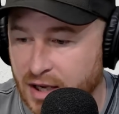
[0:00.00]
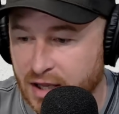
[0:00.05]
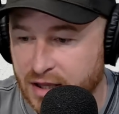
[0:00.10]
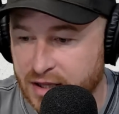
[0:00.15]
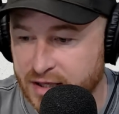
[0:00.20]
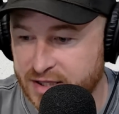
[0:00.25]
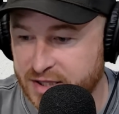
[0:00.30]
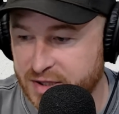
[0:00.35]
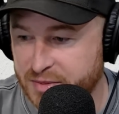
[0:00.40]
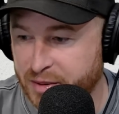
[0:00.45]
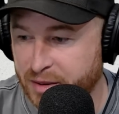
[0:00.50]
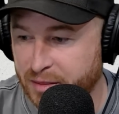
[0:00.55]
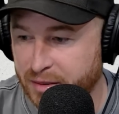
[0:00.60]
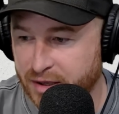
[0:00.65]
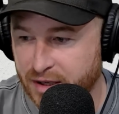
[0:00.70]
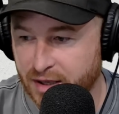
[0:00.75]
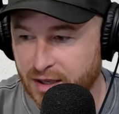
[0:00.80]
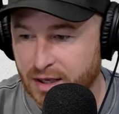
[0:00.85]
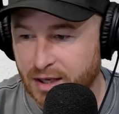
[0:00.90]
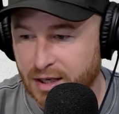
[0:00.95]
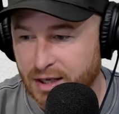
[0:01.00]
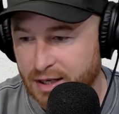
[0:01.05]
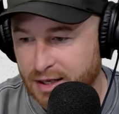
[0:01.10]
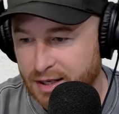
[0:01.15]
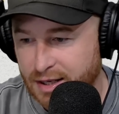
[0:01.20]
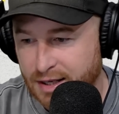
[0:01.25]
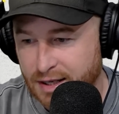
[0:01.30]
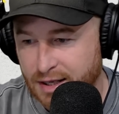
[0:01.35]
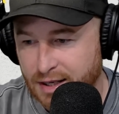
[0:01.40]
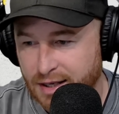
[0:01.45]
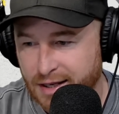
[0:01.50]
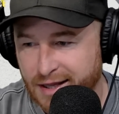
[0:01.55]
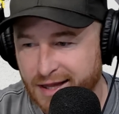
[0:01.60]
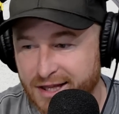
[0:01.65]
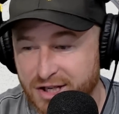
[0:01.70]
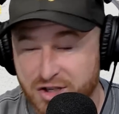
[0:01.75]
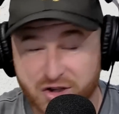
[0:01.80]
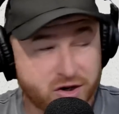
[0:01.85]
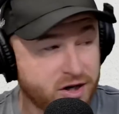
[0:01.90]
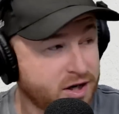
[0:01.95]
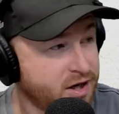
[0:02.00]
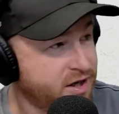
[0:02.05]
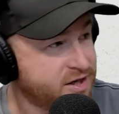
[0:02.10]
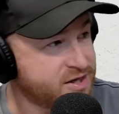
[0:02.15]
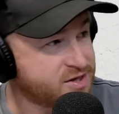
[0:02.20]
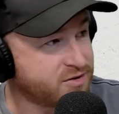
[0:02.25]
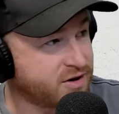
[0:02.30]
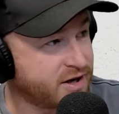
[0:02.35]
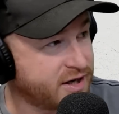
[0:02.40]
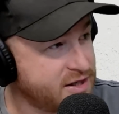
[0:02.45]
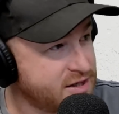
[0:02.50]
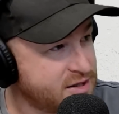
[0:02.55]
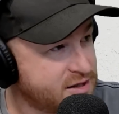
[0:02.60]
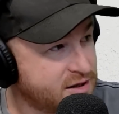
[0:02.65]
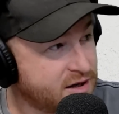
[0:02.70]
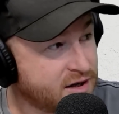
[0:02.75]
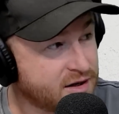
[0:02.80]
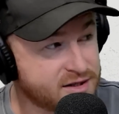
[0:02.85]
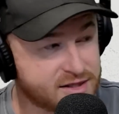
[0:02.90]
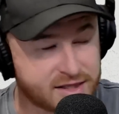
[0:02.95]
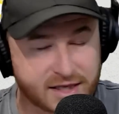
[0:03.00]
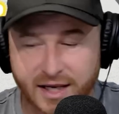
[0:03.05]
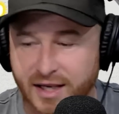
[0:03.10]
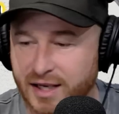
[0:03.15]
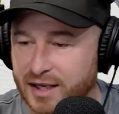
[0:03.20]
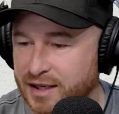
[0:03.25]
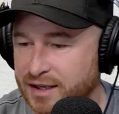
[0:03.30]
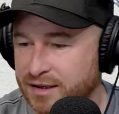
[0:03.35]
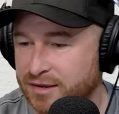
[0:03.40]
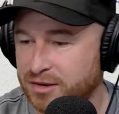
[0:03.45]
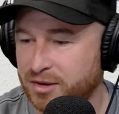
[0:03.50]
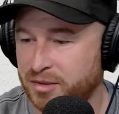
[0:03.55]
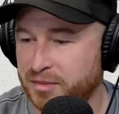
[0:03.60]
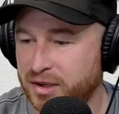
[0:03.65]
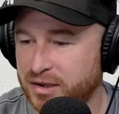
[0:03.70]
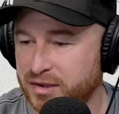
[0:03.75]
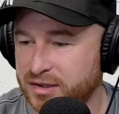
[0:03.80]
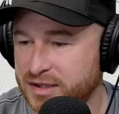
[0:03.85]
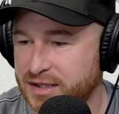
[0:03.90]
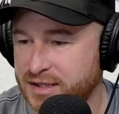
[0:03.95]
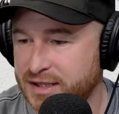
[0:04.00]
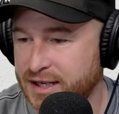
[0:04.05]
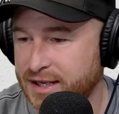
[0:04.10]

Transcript: this is probably the trickiest race, I'd say, almost.